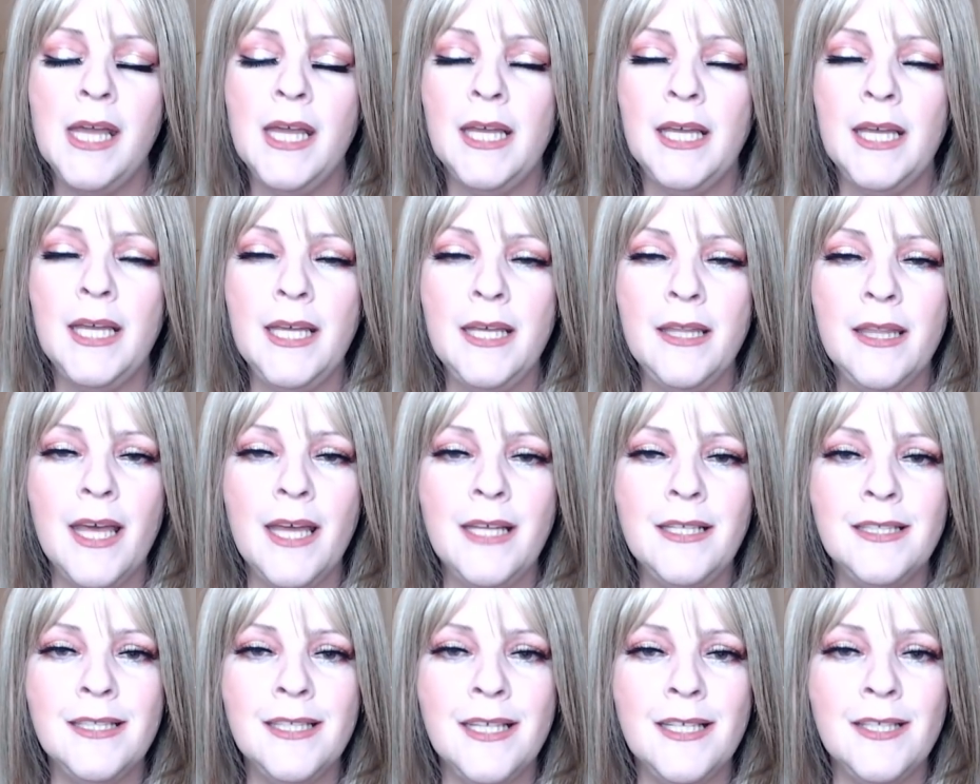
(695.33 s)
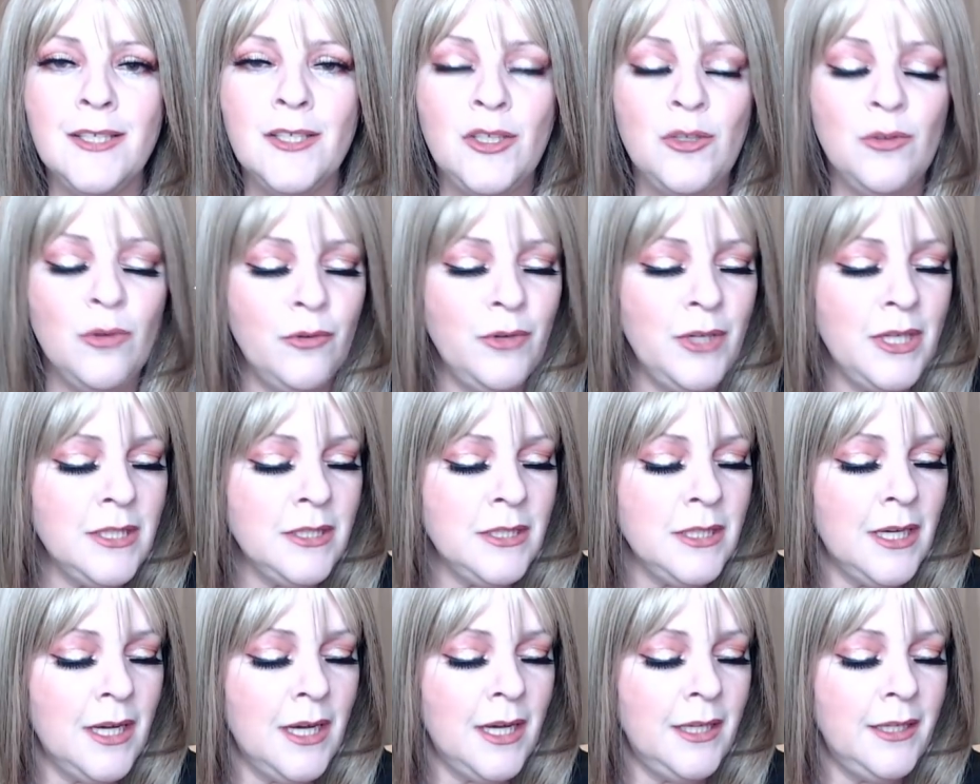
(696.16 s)
he then says to
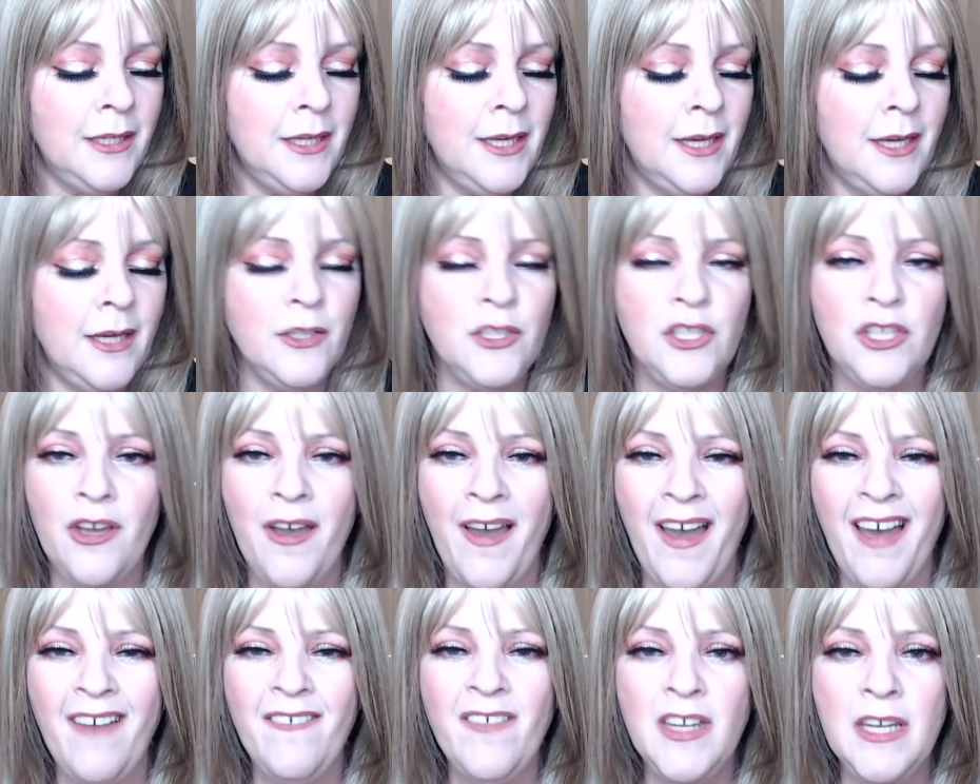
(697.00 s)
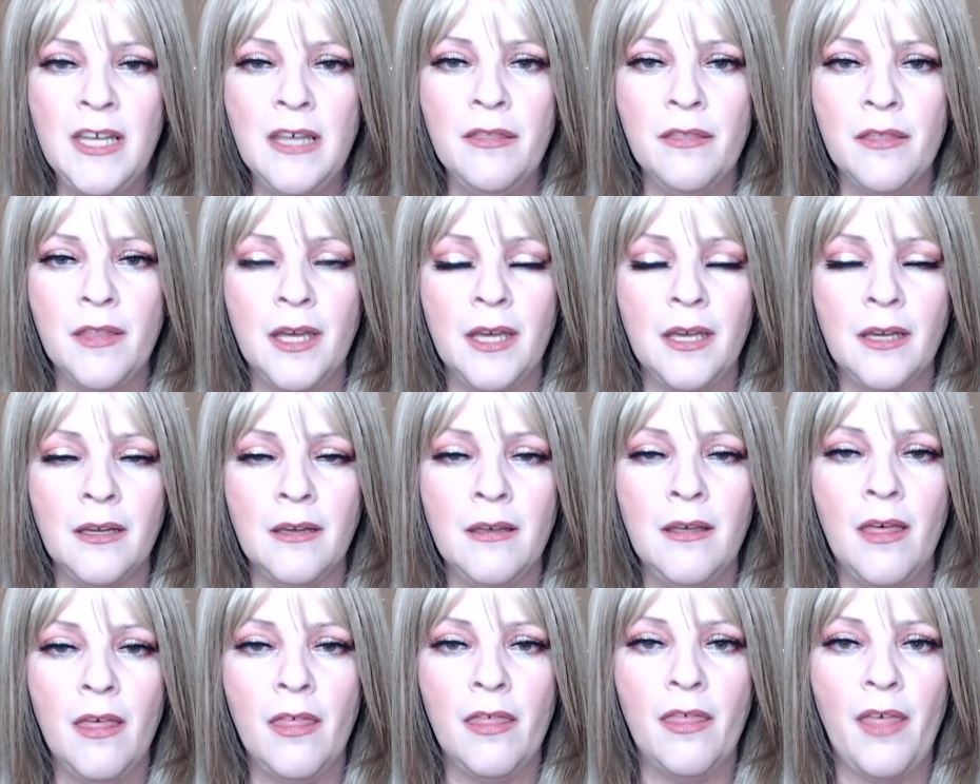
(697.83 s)
Onision, Do you have anything
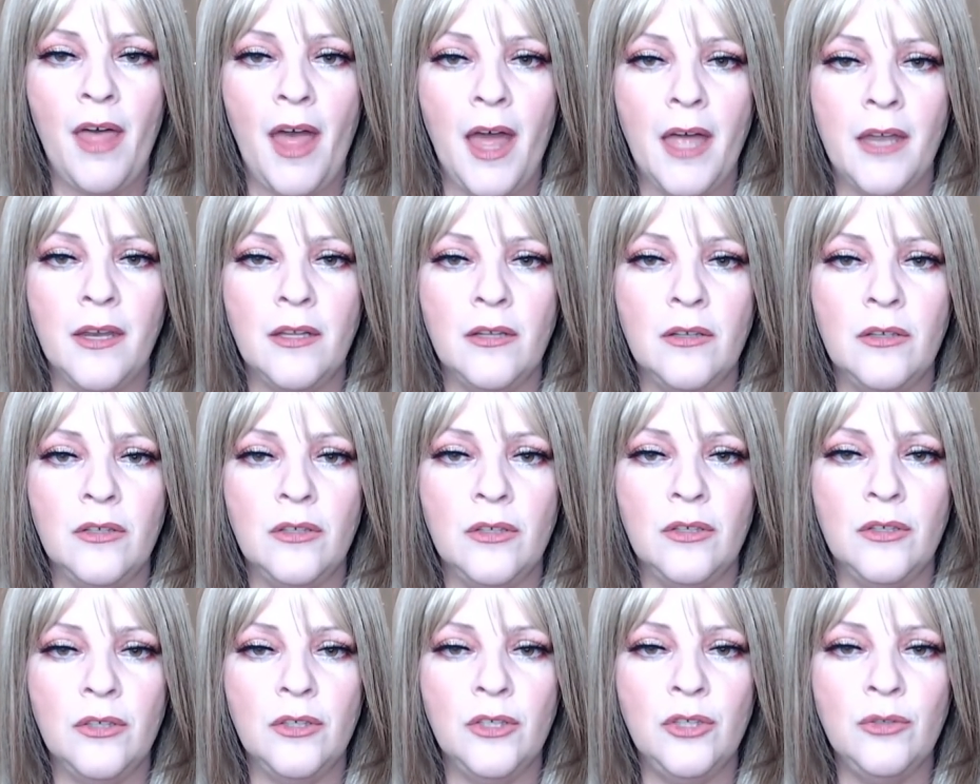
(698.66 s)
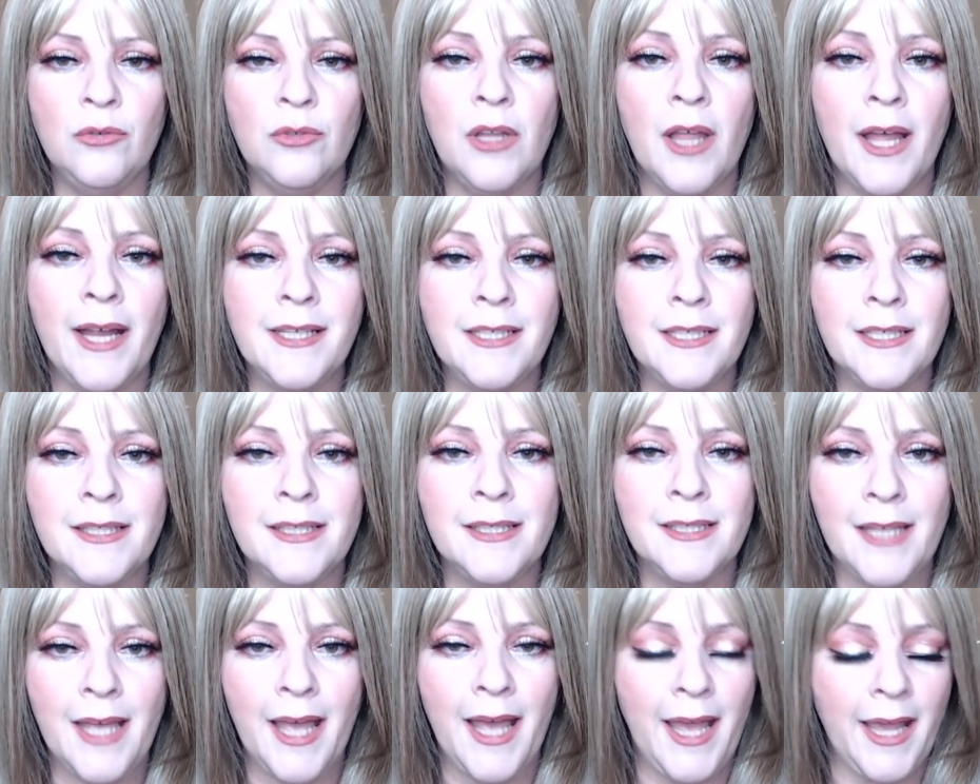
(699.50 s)
that you'd like to
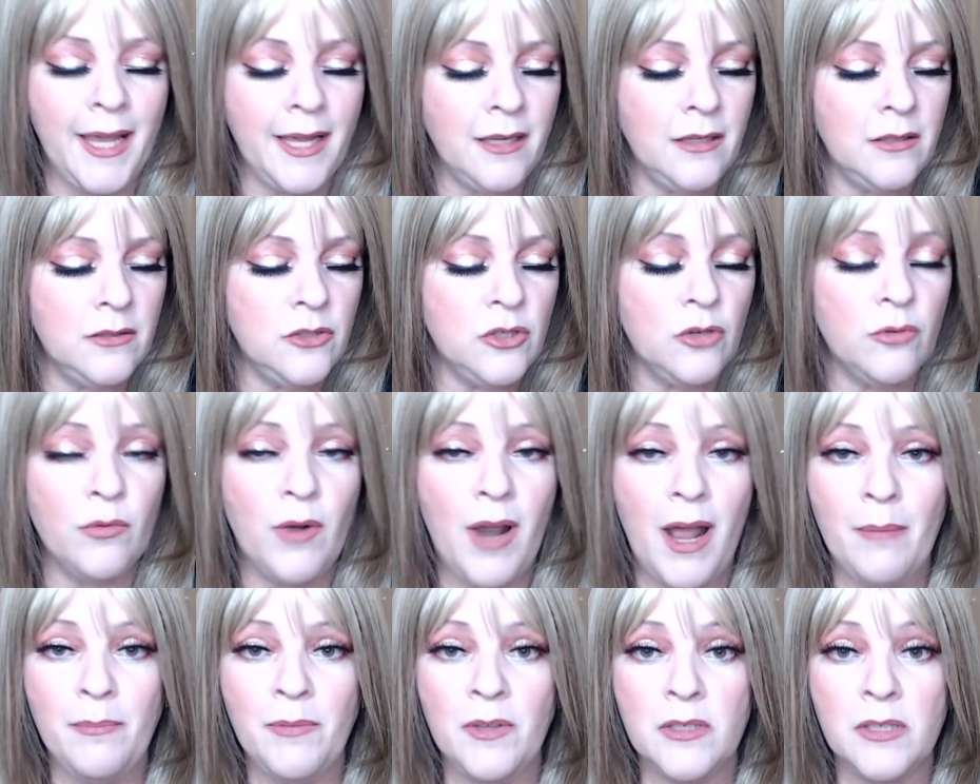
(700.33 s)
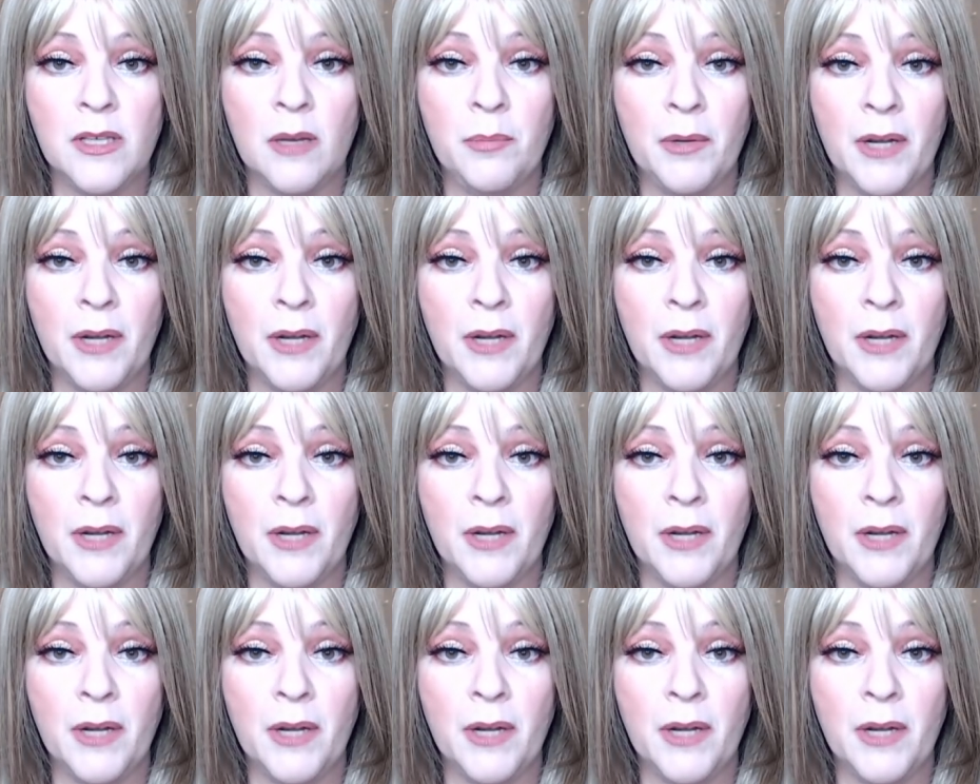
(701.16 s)
say to wrap this up?